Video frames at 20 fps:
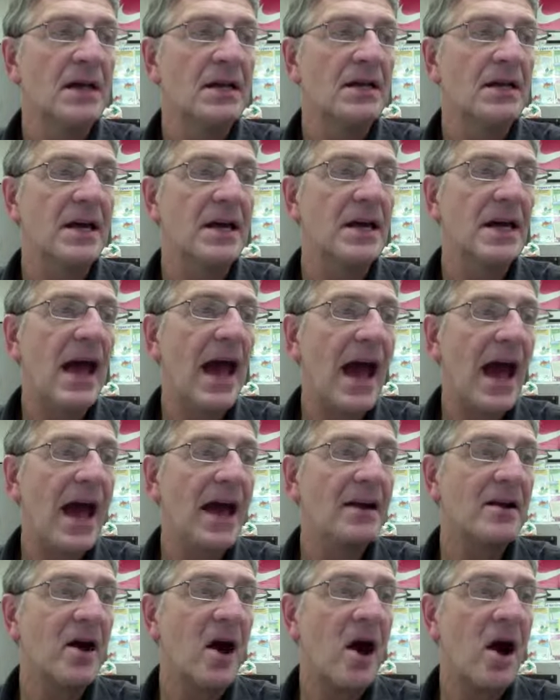The
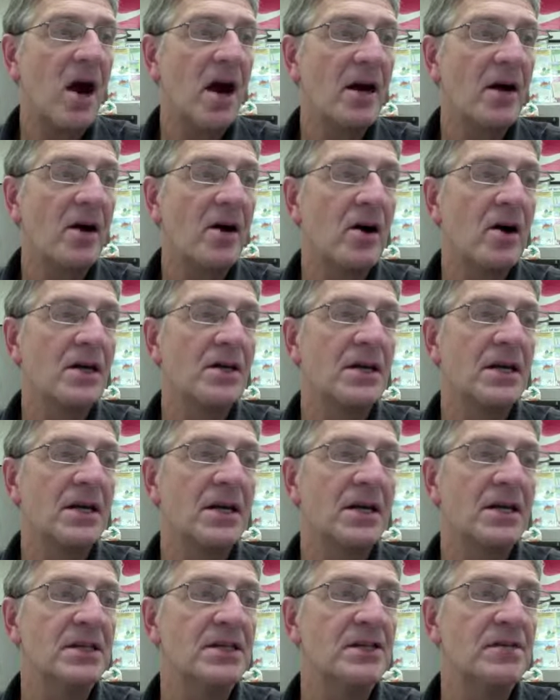cation
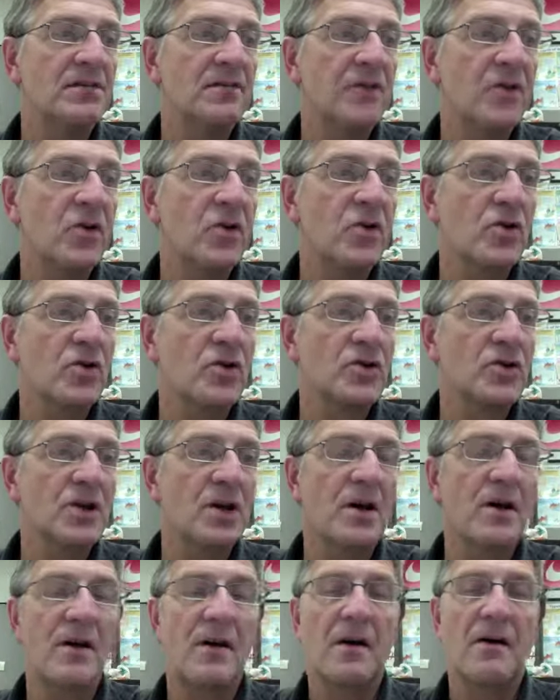is first,
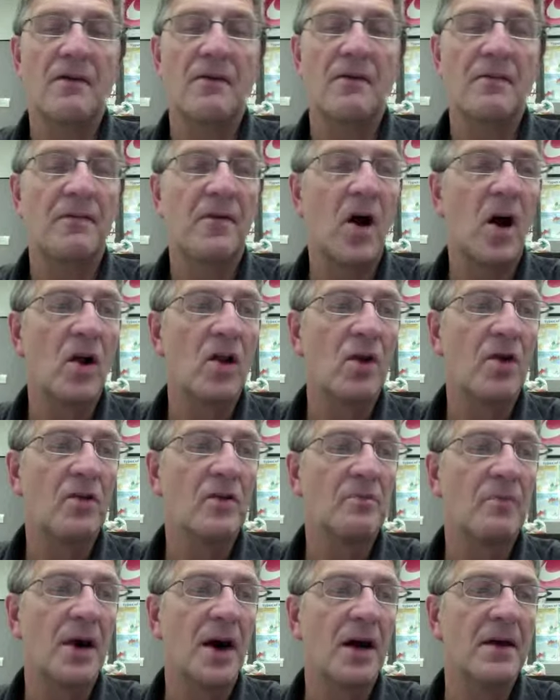
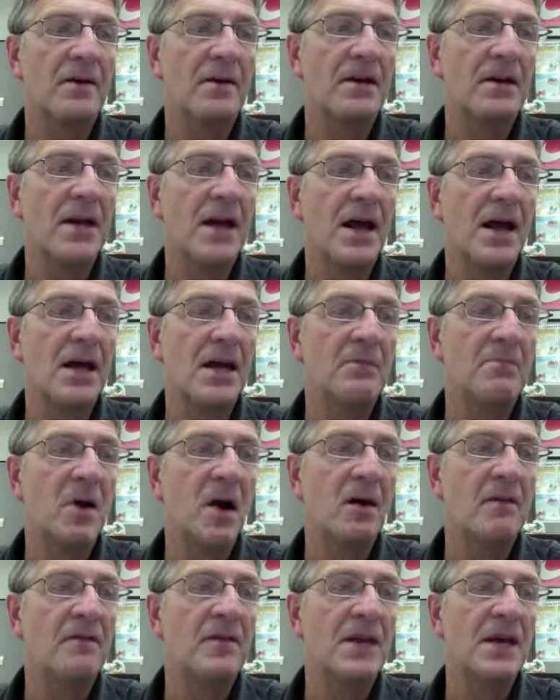followed by the name
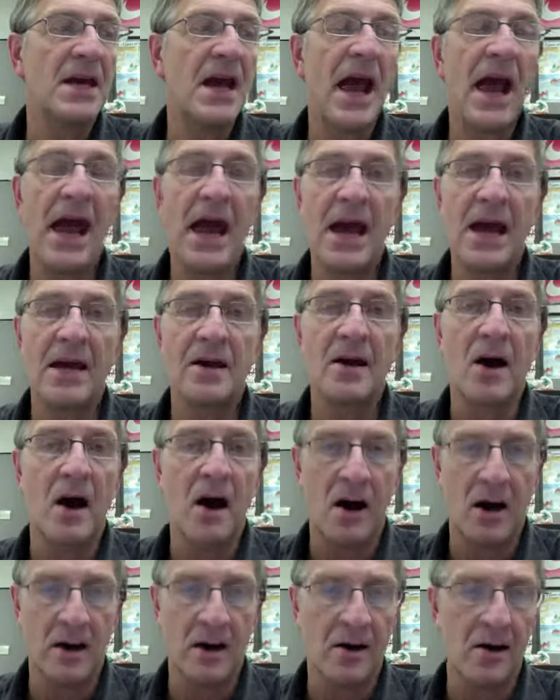of the
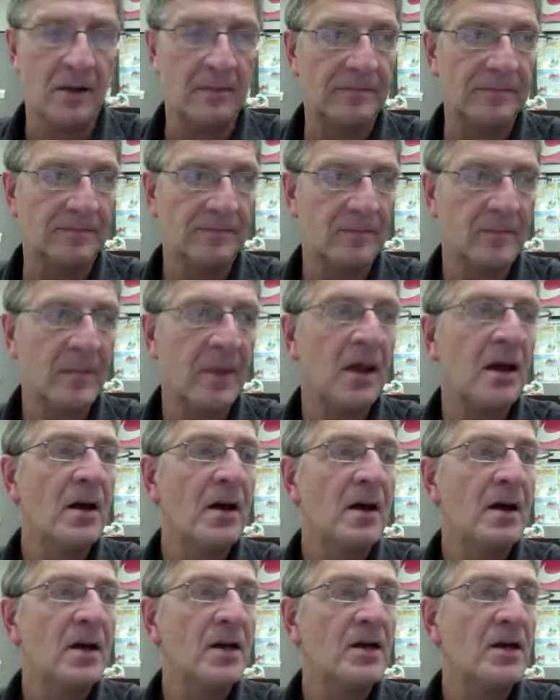anion.
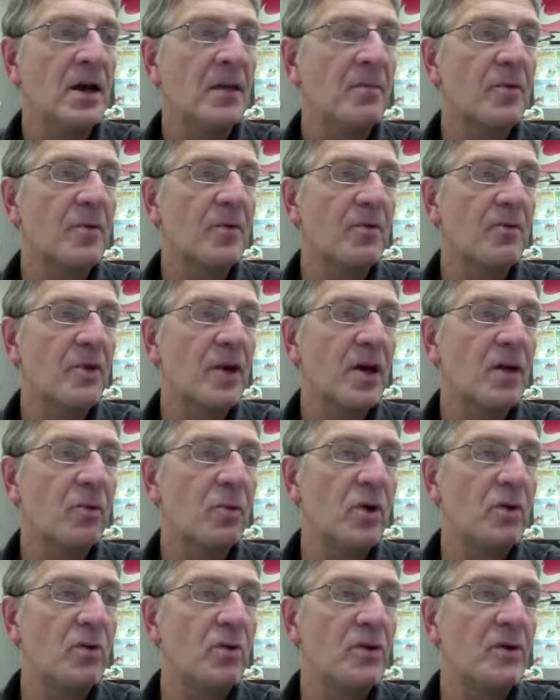Number 3,
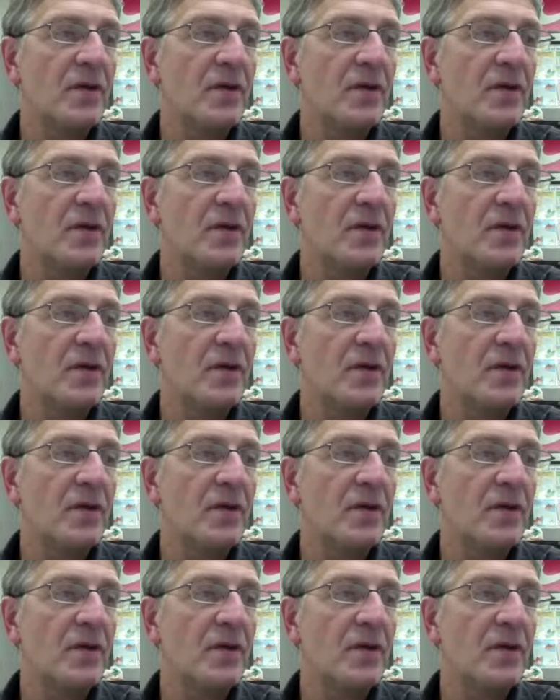we will